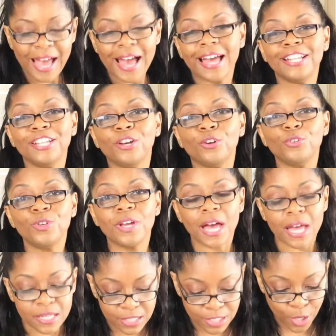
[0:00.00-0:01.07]
I know you
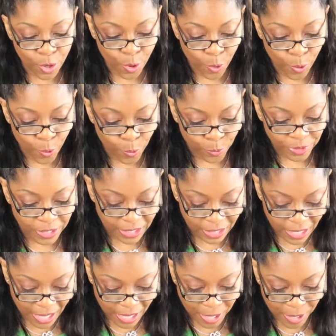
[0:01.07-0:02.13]
guys, so
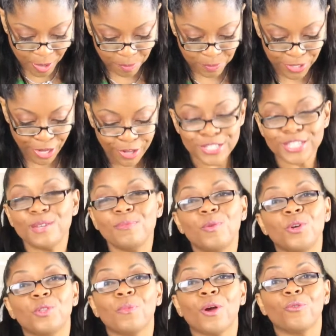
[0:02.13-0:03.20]
y'all see me
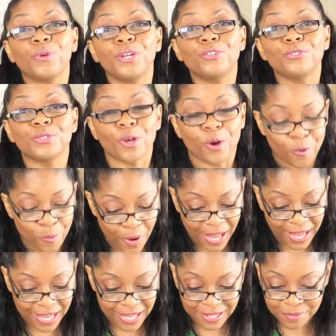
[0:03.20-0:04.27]
with my readers on,
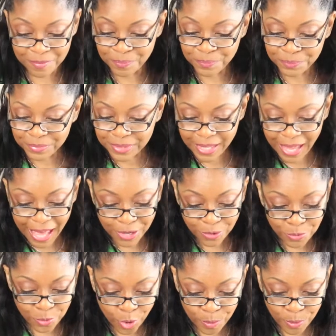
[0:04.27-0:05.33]
right? I
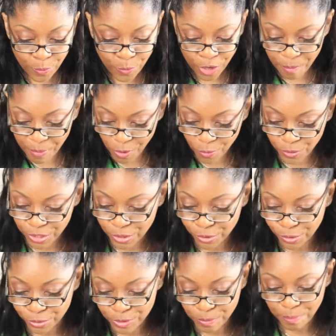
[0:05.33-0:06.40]
don't normally wear my
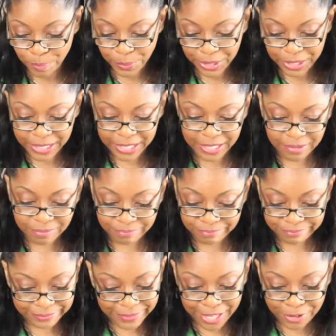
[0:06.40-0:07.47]
readers, but
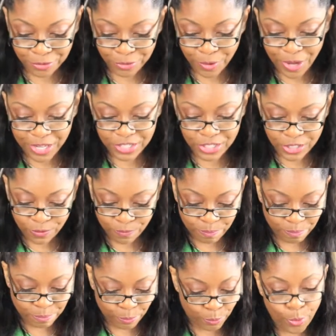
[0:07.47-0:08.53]
I don't know, I just
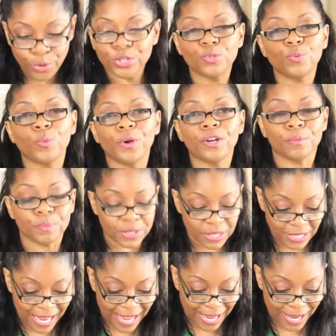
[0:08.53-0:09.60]
wanted to wear them
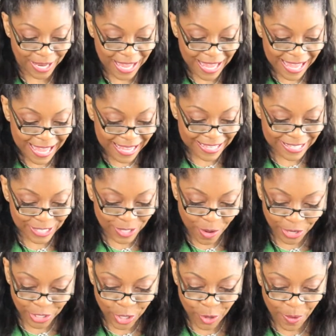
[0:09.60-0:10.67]
today. And so
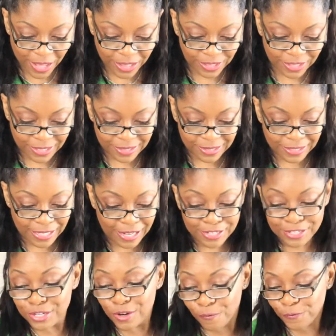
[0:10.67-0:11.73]
I know I look
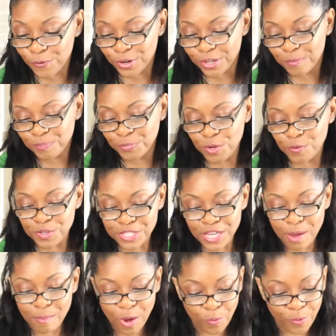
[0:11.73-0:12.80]
different. Every
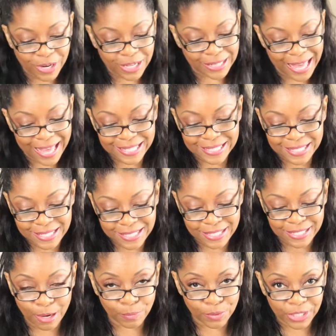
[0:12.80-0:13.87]
time I wear glasses
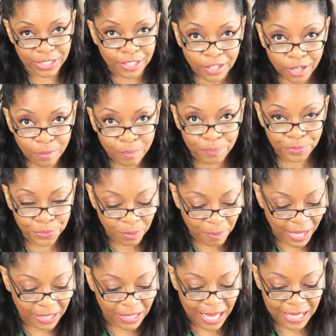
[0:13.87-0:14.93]
and I'm looking up in
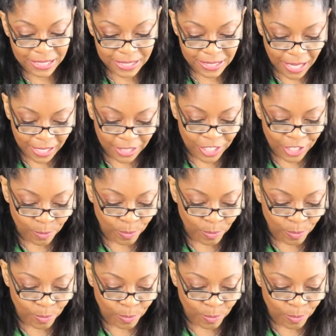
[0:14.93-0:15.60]
my glasses like this,